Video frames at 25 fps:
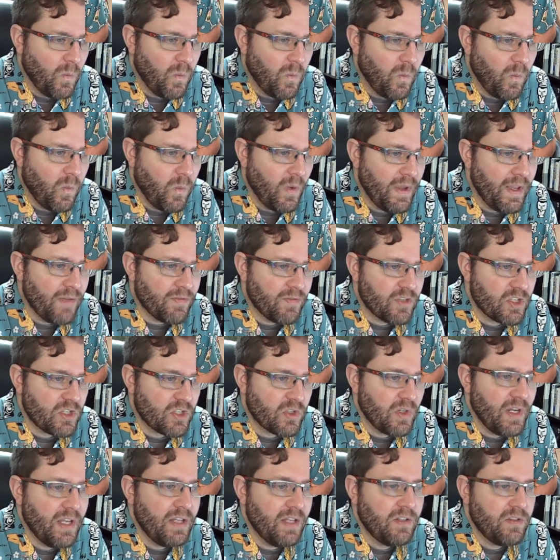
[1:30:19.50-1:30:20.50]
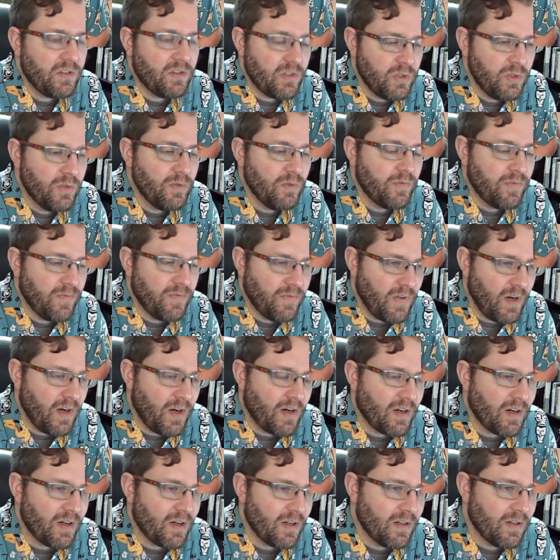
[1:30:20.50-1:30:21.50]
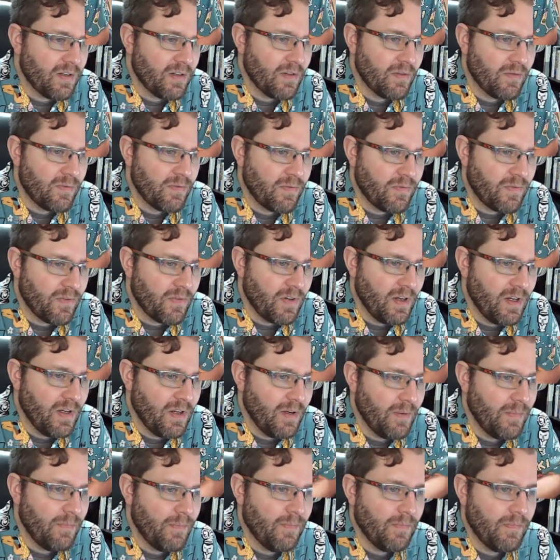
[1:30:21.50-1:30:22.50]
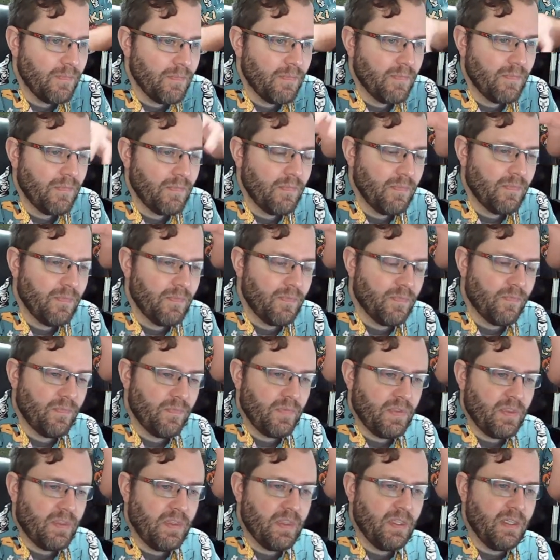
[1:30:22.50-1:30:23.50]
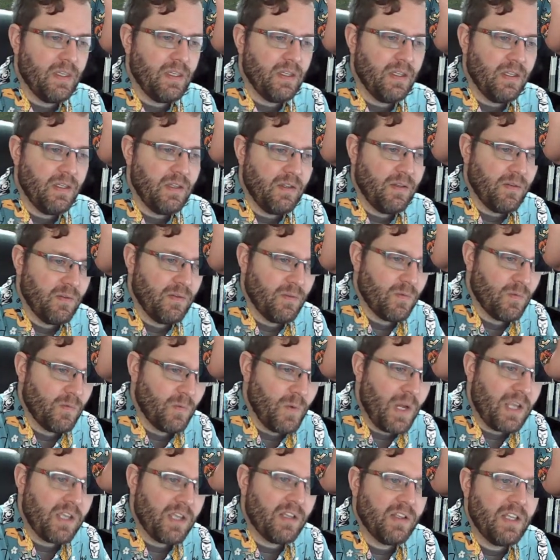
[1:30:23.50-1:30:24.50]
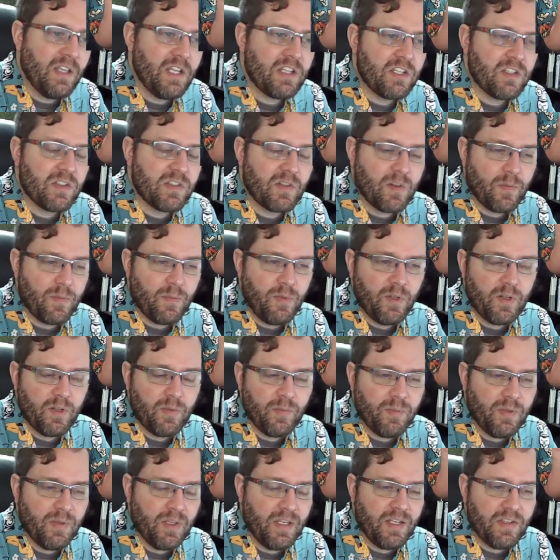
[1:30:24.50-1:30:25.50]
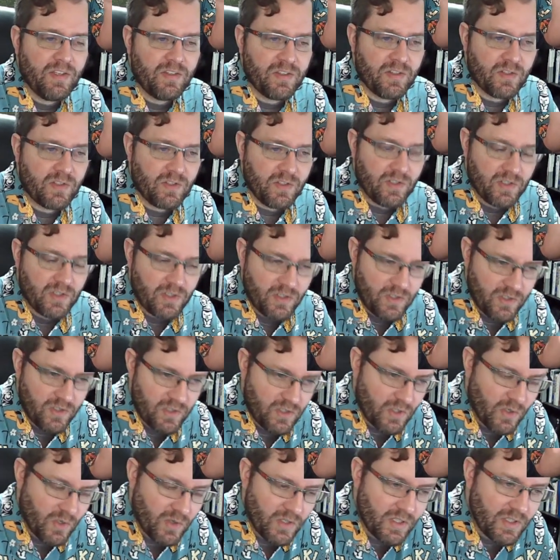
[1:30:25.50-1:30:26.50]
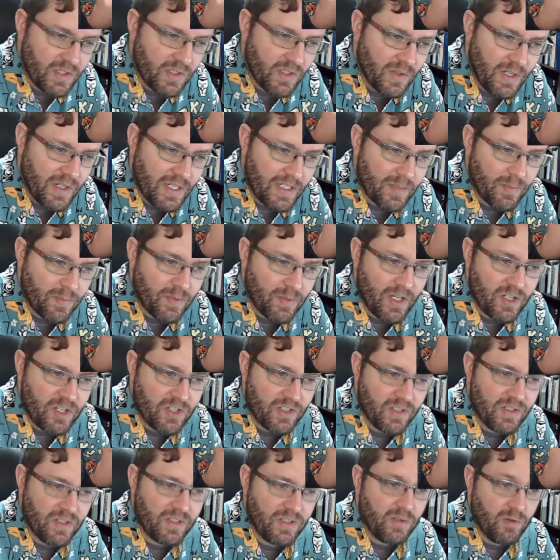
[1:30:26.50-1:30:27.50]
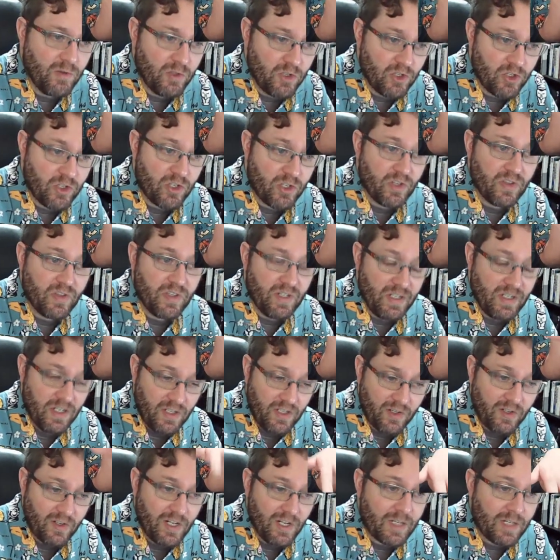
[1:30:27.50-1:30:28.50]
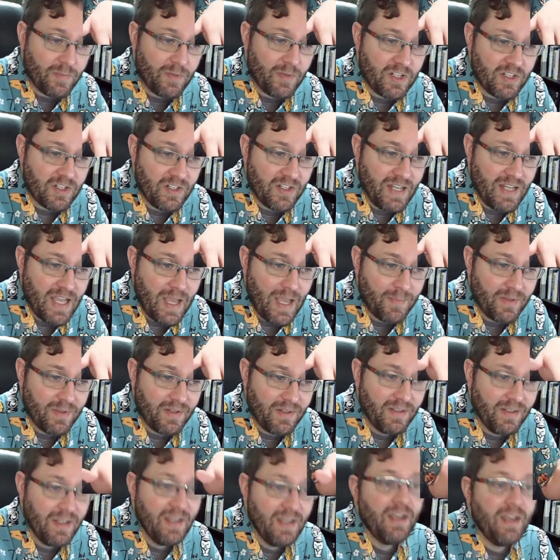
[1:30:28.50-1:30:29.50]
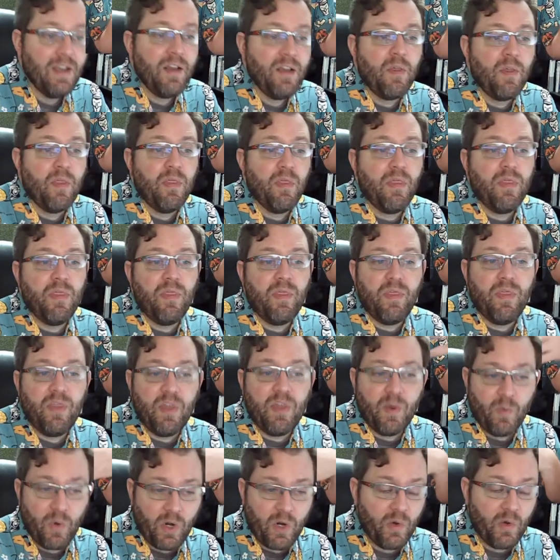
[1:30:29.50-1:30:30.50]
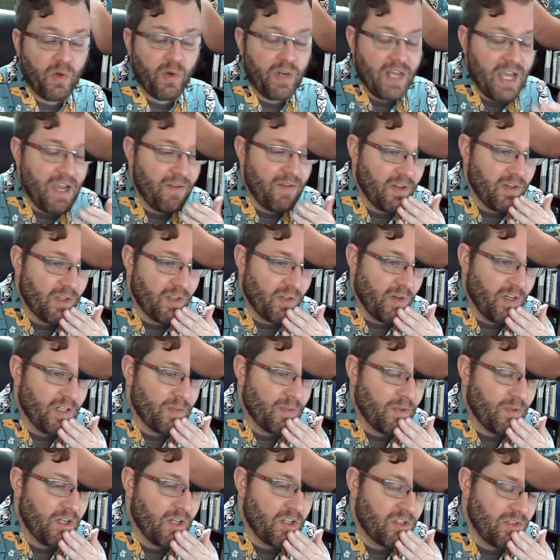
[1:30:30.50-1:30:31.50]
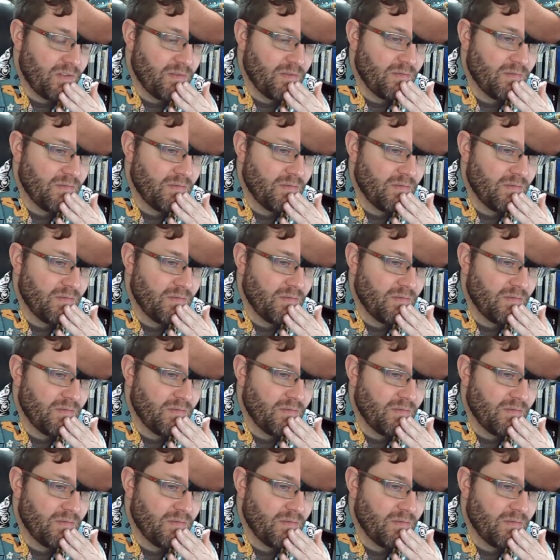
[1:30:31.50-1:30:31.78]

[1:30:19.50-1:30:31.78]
we have strayed too far from the regulations that were put in place during the Great Depression to ensure that another Great Depression didn't happen, that we're going to have another Great Depression.